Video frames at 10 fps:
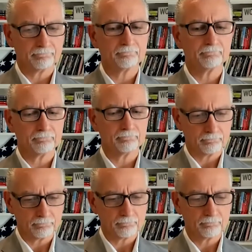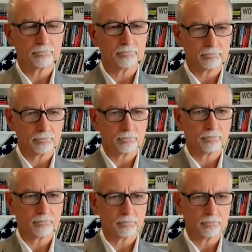
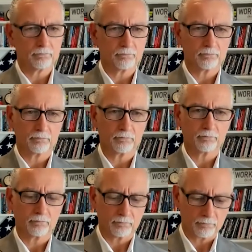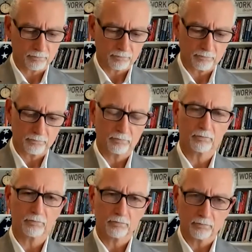
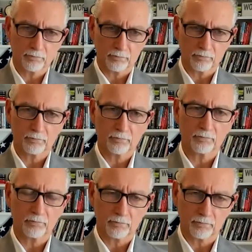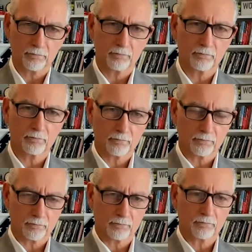
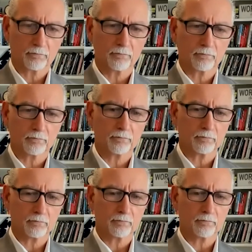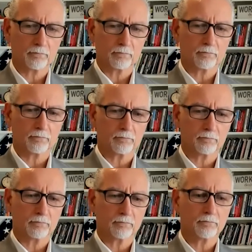
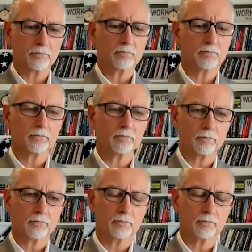The person shown says nothing.